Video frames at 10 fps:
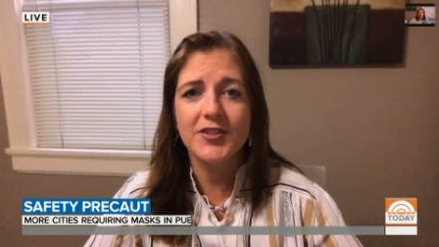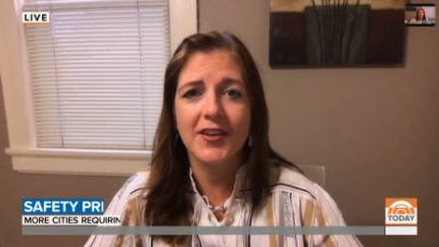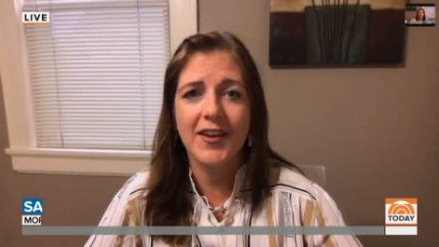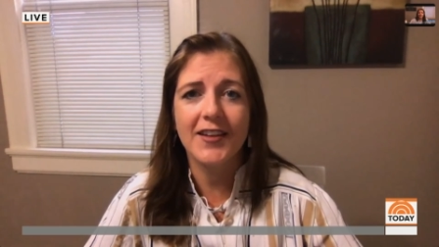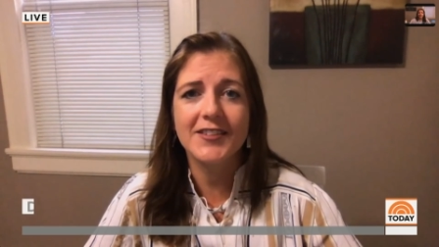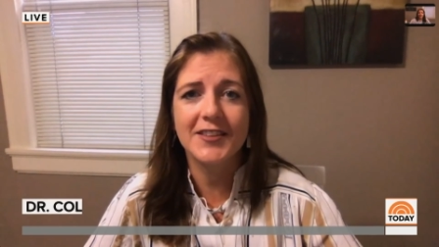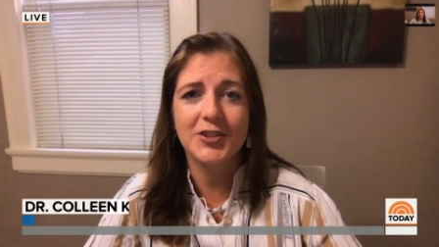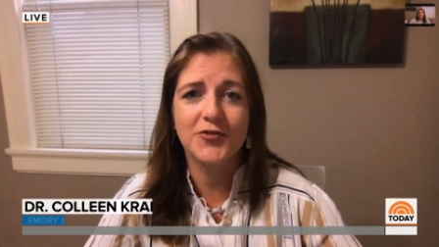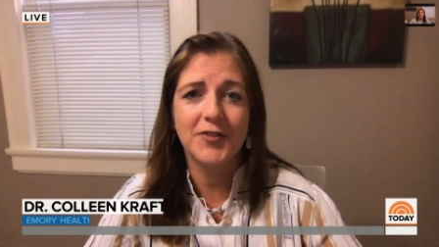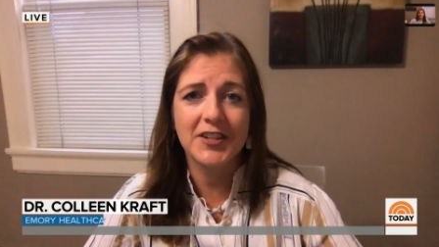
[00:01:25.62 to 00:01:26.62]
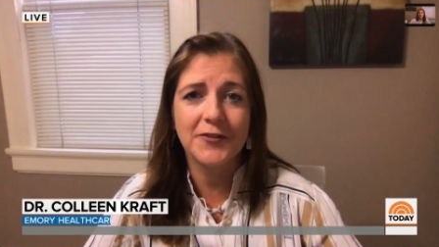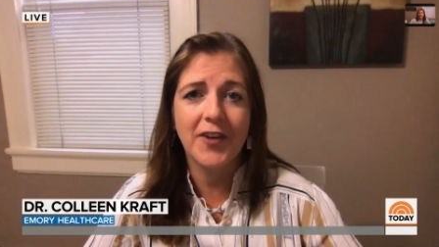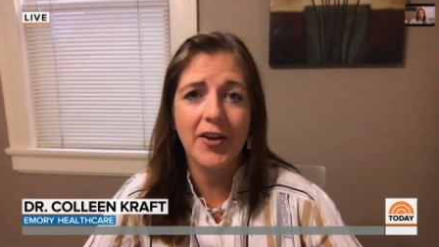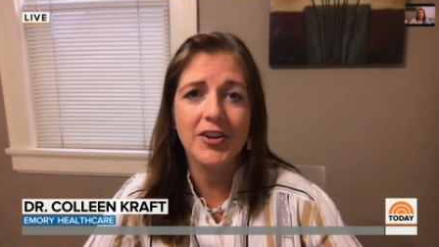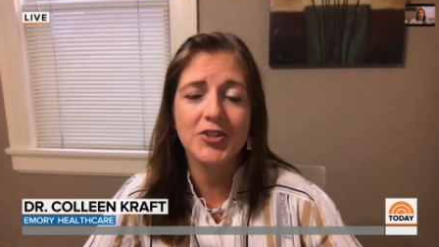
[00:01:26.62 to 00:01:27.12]
against the, this
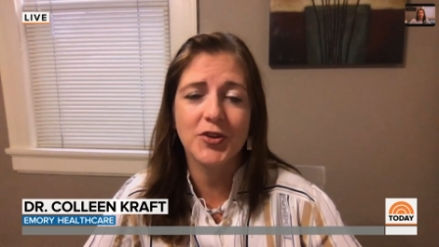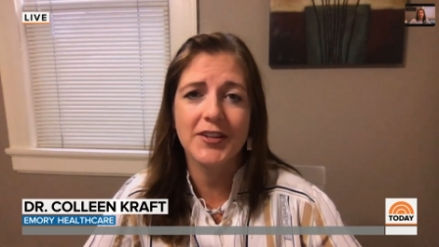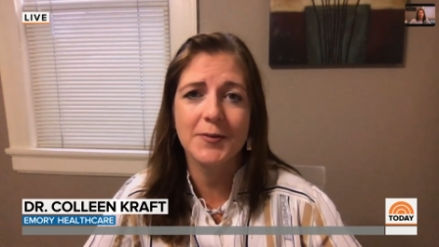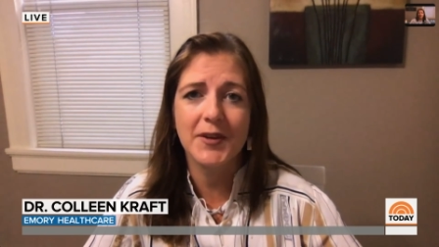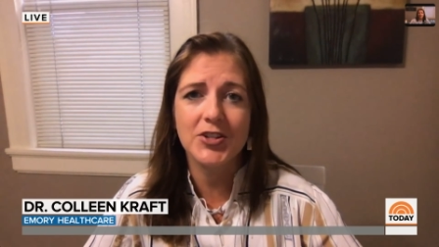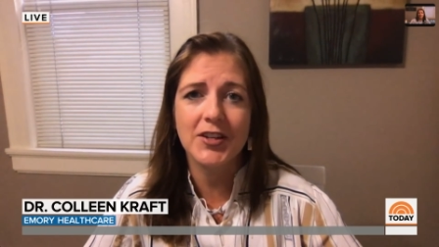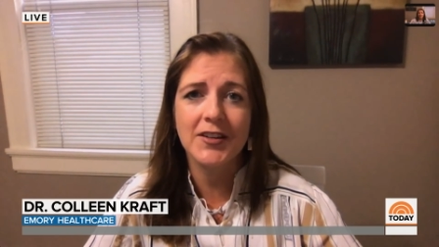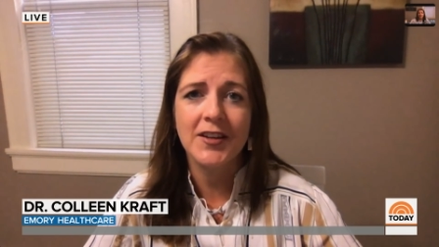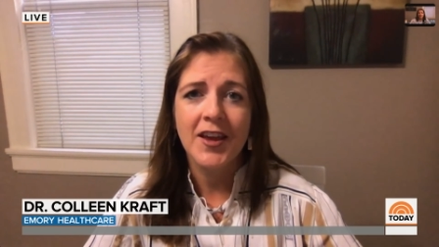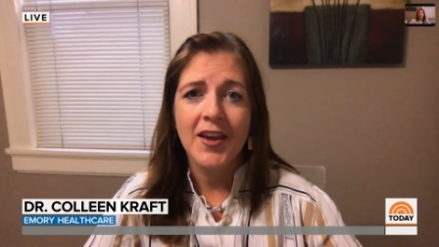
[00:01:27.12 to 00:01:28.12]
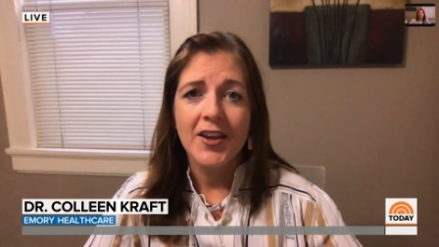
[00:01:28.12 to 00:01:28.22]
virus transmission.